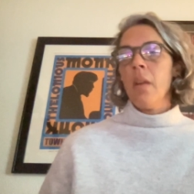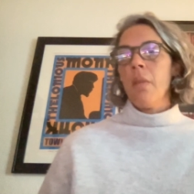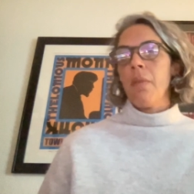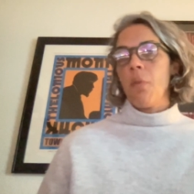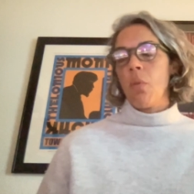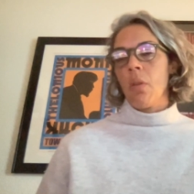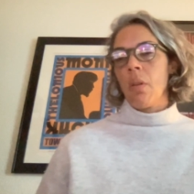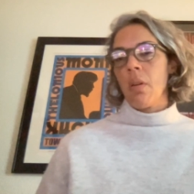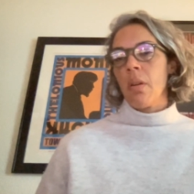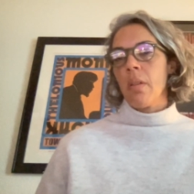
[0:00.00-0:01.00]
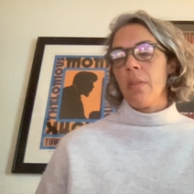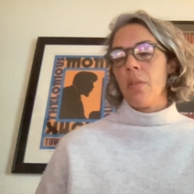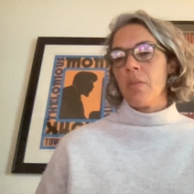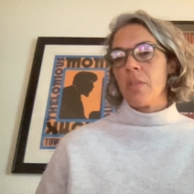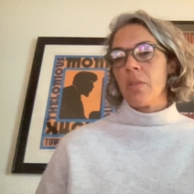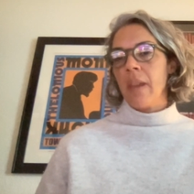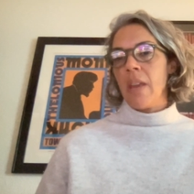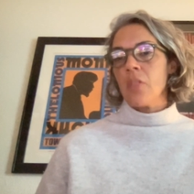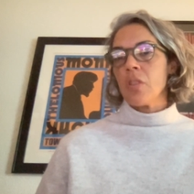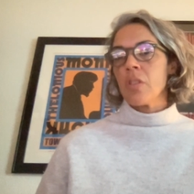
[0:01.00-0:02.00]
for those
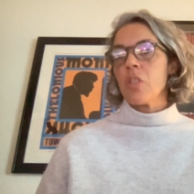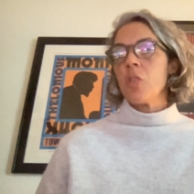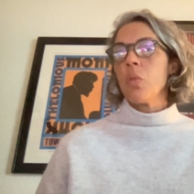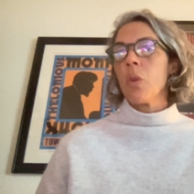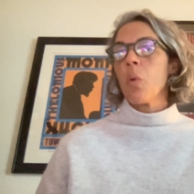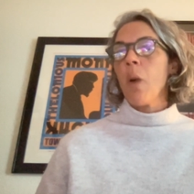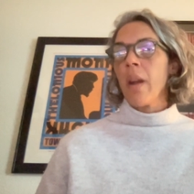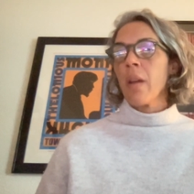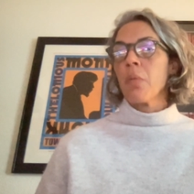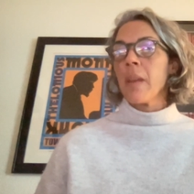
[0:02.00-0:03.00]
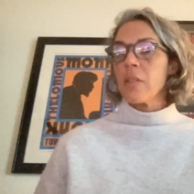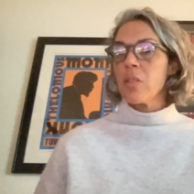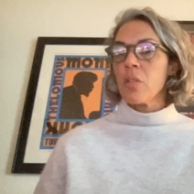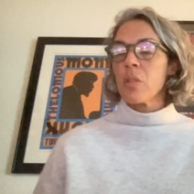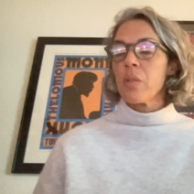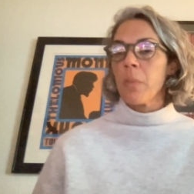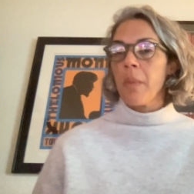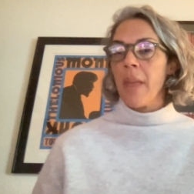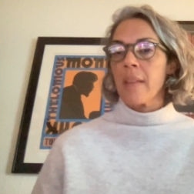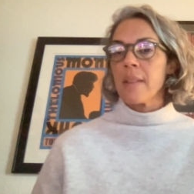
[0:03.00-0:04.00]
locations to acquire renters from
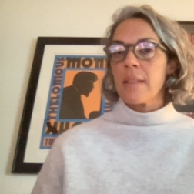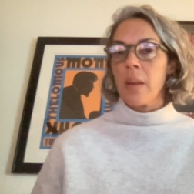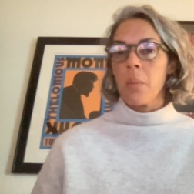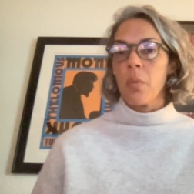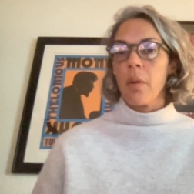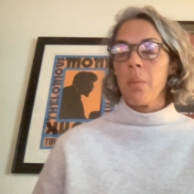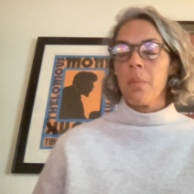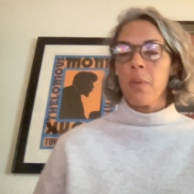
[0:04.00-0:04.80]
that standpoint.